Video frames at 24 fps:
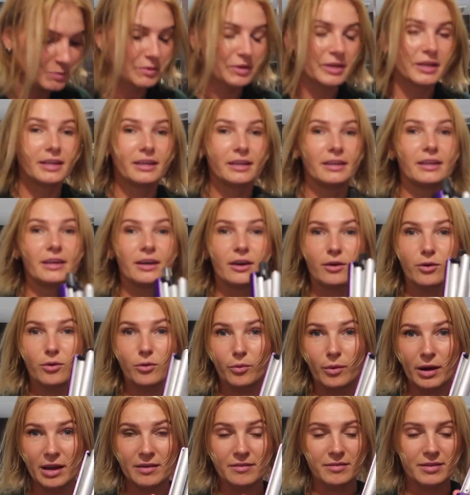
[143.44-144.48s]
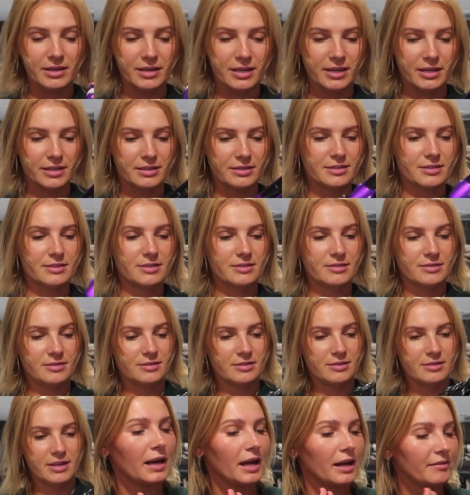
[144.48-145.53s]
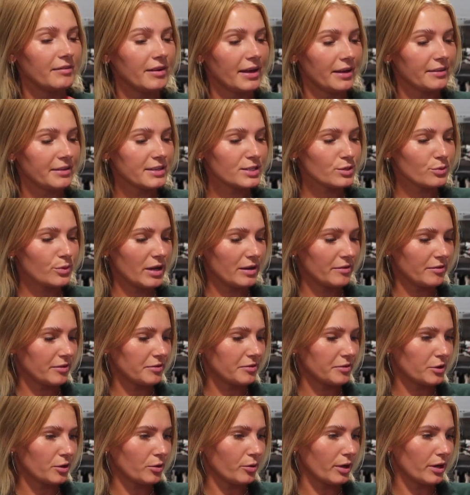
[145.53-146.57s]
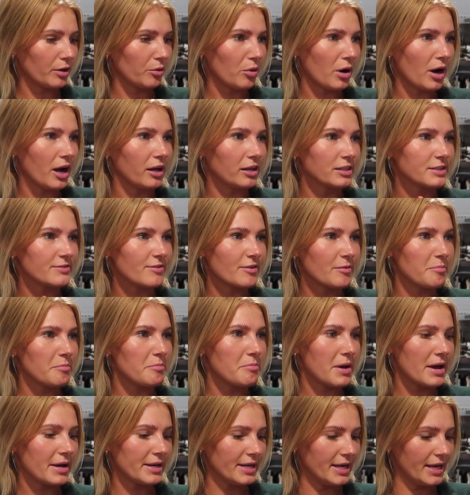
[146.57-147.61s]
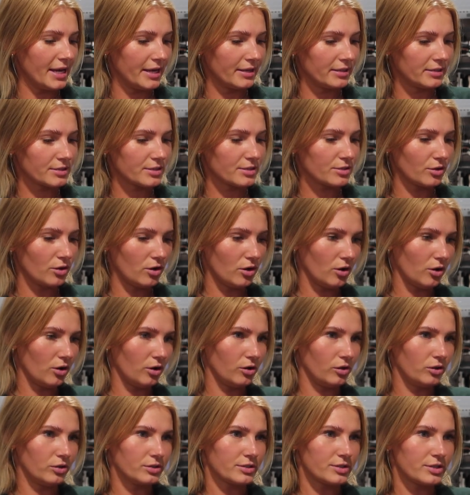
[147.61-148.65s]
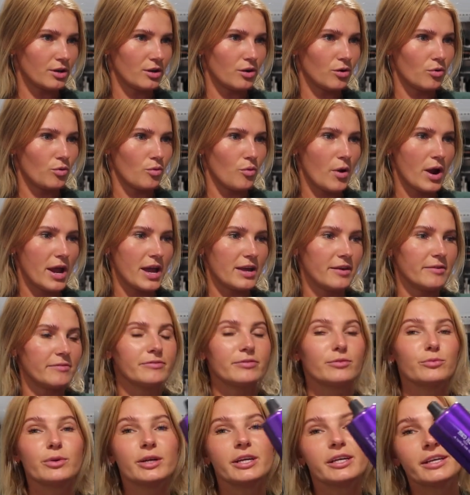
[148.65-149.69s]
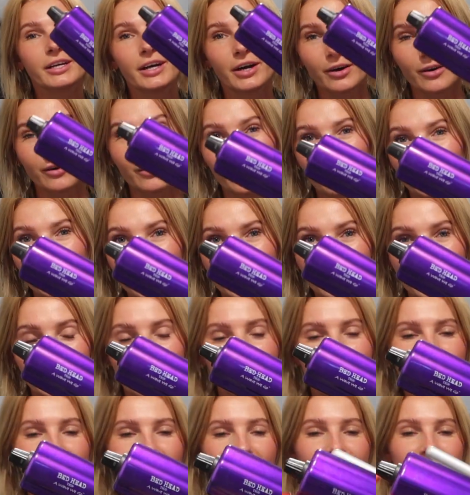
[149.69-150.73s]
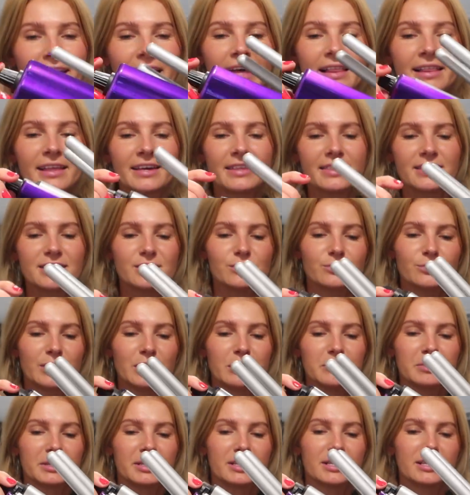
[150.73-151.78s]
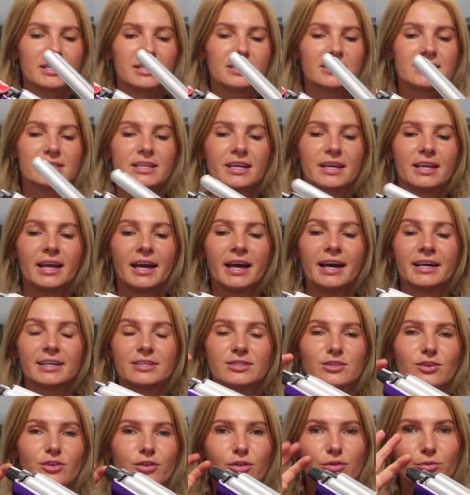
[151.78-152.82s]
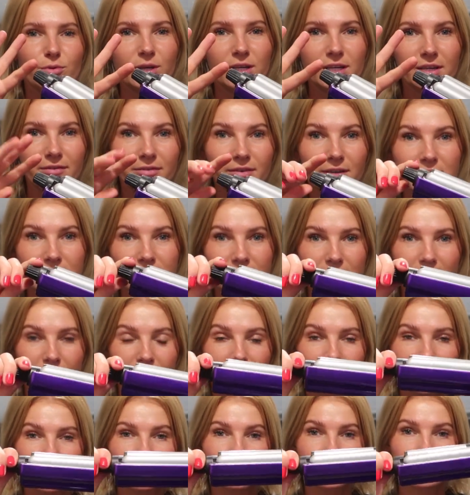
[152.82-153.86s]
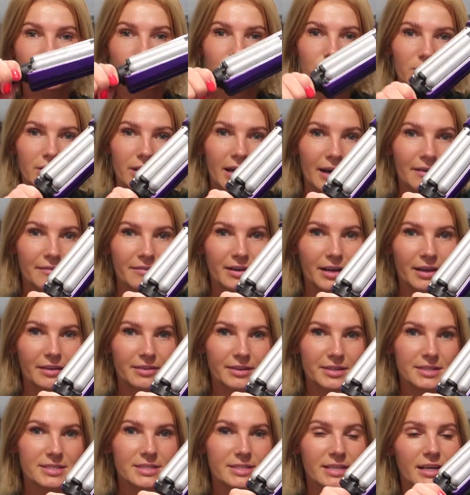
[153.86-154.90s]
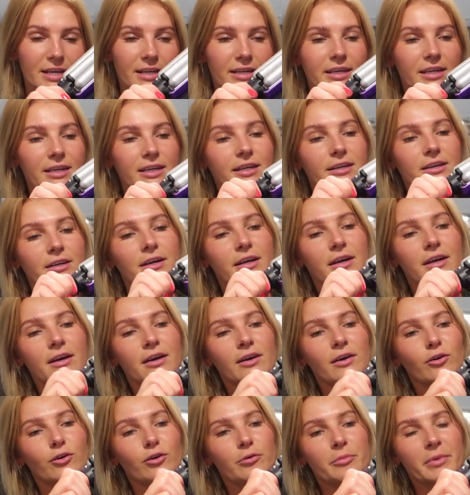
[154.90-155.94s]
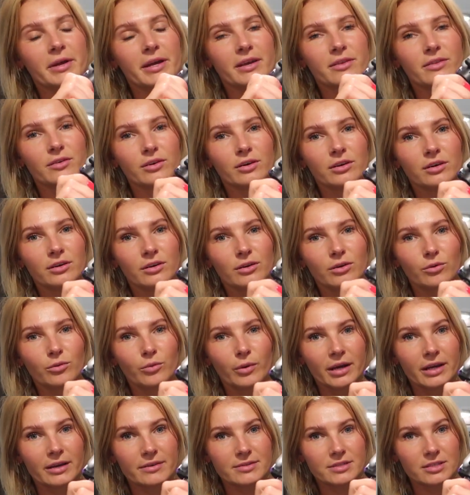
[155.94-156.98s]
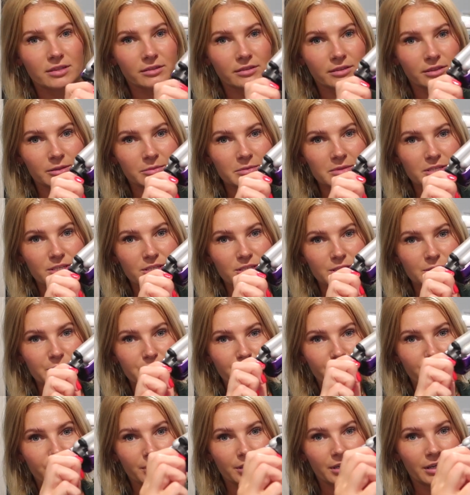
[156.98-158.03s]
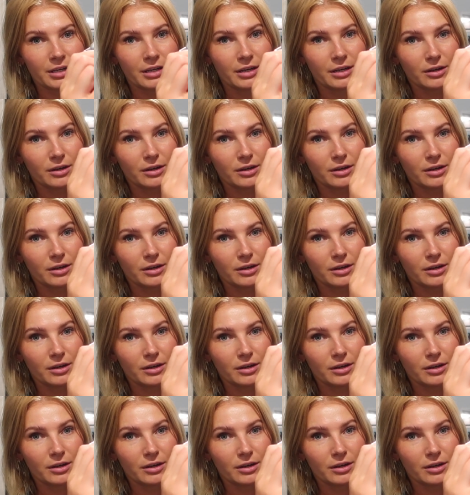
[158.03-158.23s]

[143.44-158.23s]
been waving it. I've had this waver for quite a while. It's from Bedhead. It's called A Wave We Go. And I like this one because it has three different settings. You can have it on this setting here or make the waves a little bit deeper